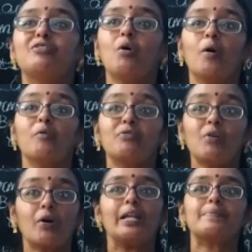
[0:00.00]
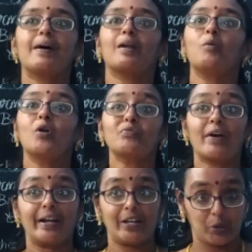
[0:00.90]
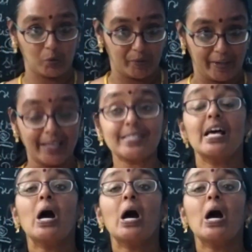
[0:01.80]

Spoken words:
4 limbs are modified into wings.